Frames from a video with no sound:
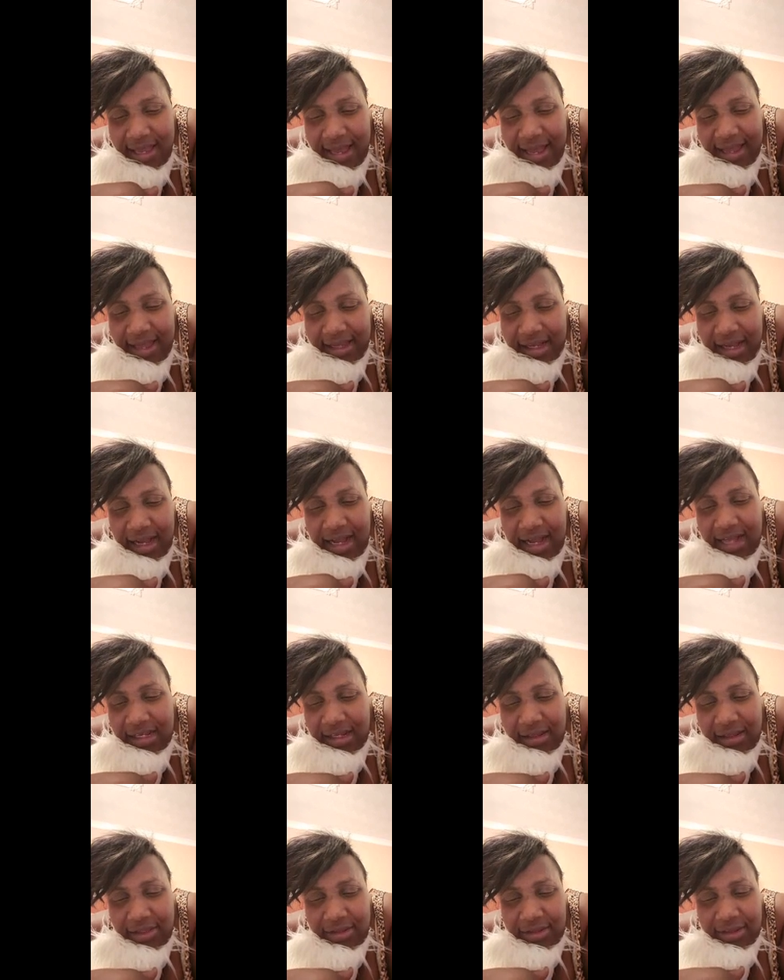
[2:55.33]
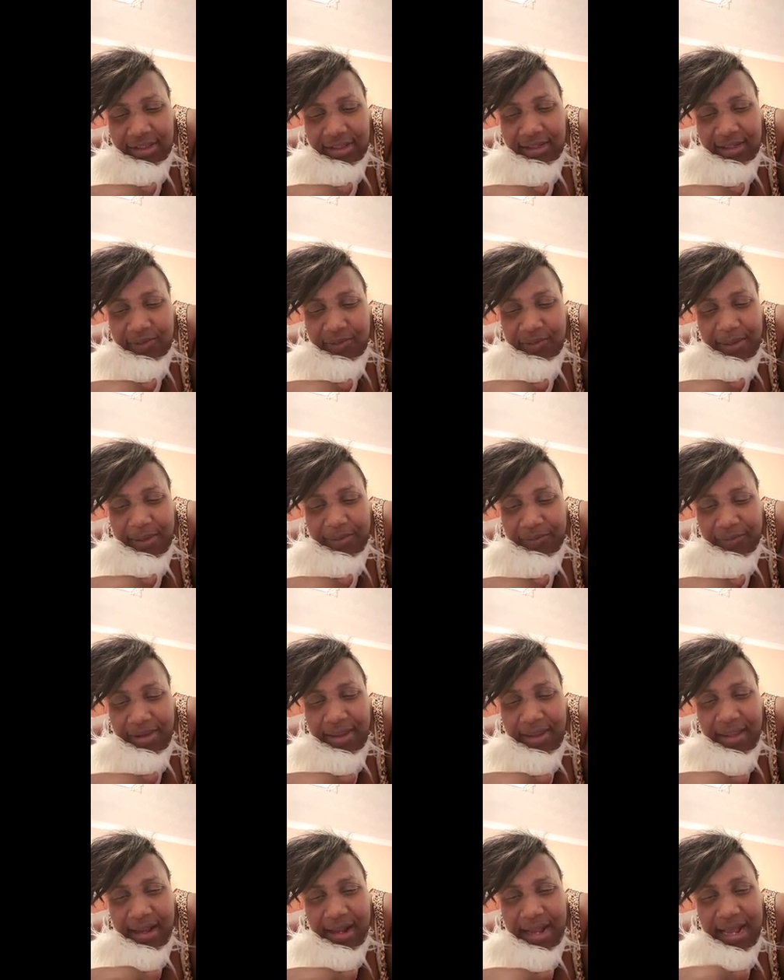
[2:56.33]
I call you so till from,
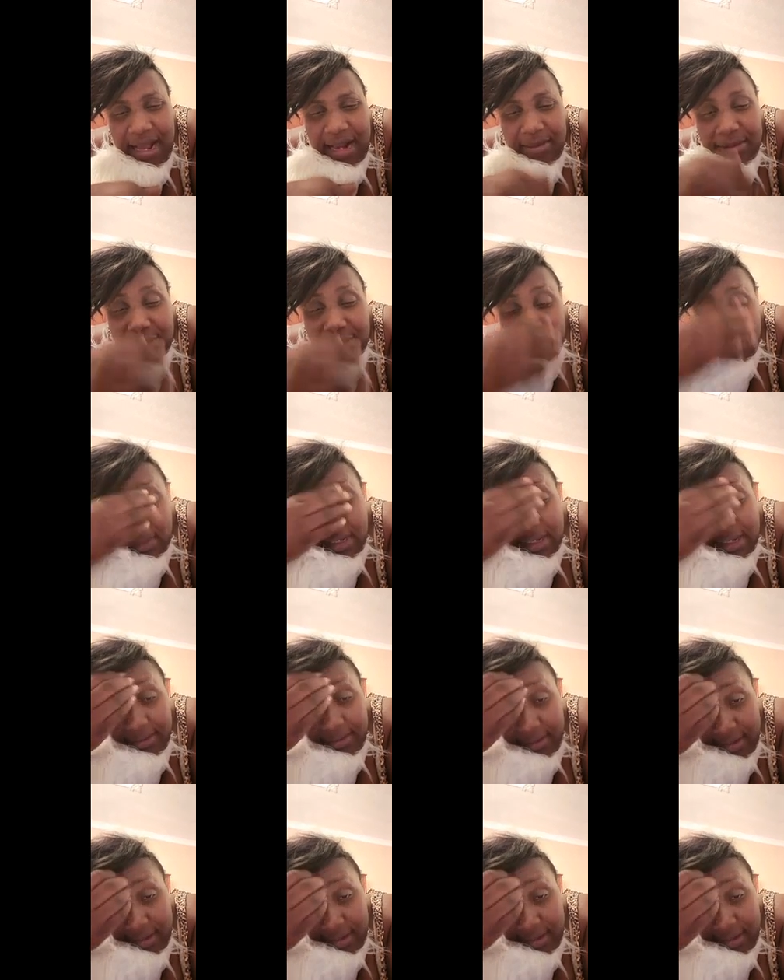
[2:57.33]
from you call me today.